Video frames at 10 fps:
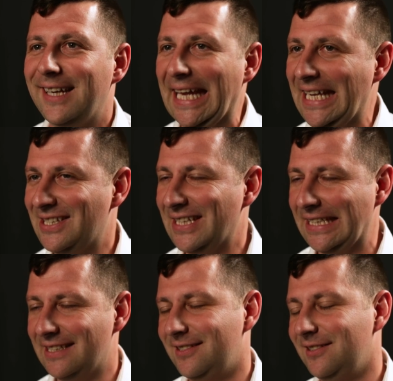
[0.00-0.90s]

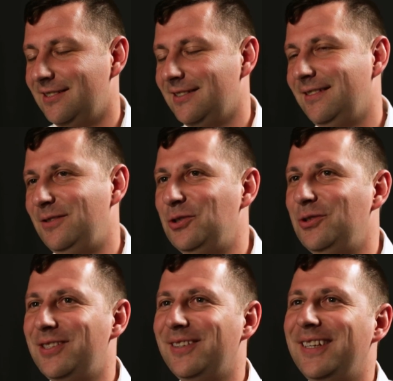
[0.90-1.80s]
incidences and
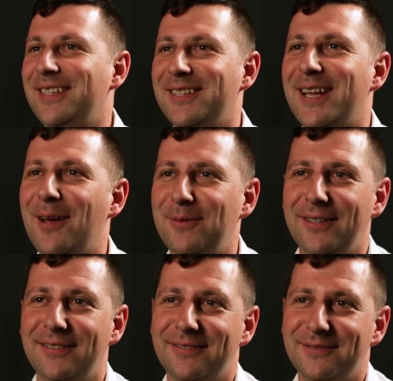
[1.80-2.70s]
news and things that are
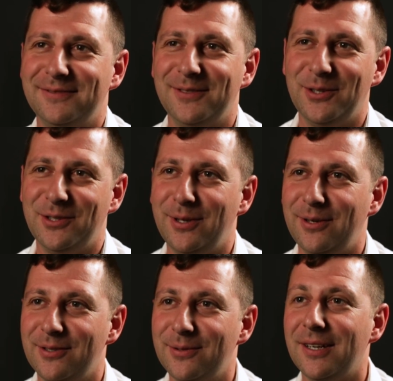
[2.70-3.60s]
happening on
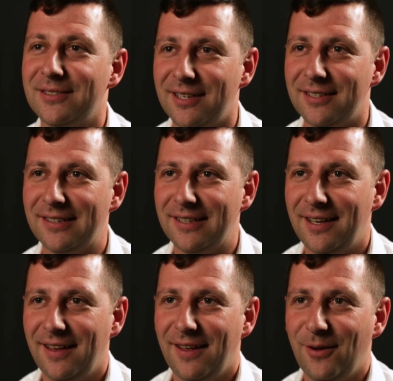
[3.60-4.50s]
Twitter as well. So
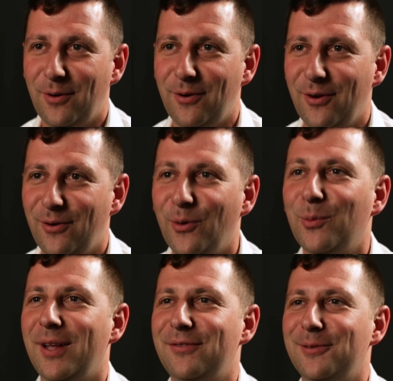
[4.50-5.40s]
we're on all
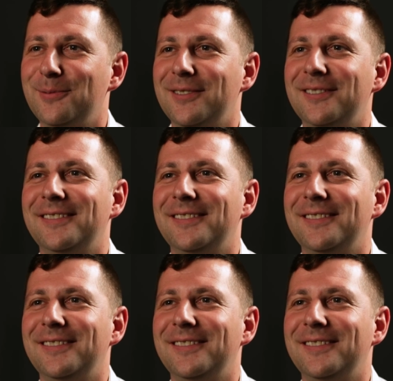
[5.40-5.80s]
platforms.